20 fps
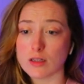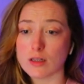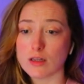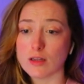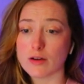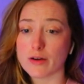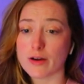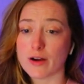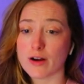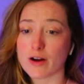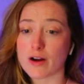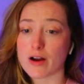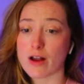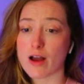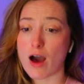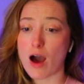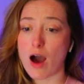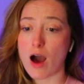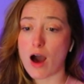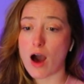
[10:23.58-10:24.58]
Look
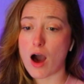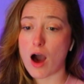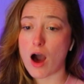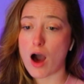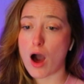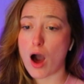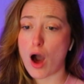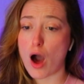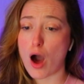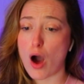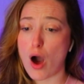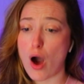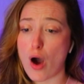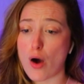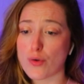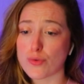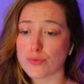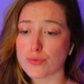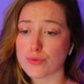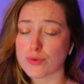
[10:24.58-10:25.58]
her
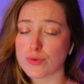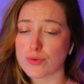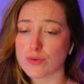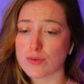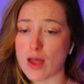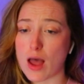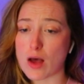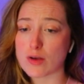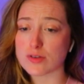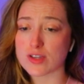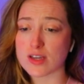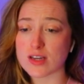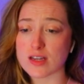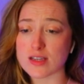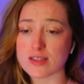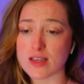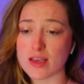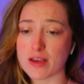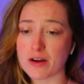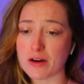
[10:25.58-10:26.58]
house. I was gonna
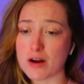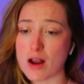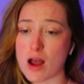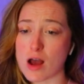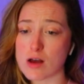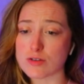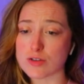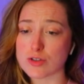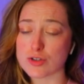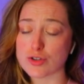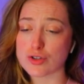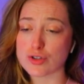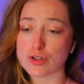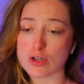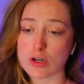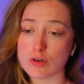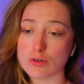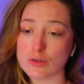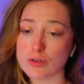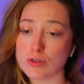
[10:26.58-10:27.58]
say her house is
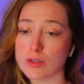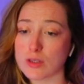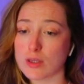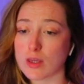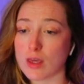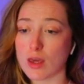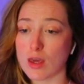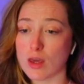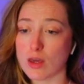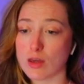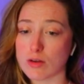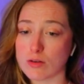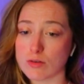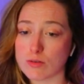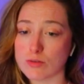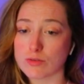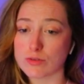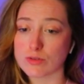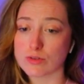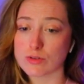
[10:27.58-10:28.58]
so cute.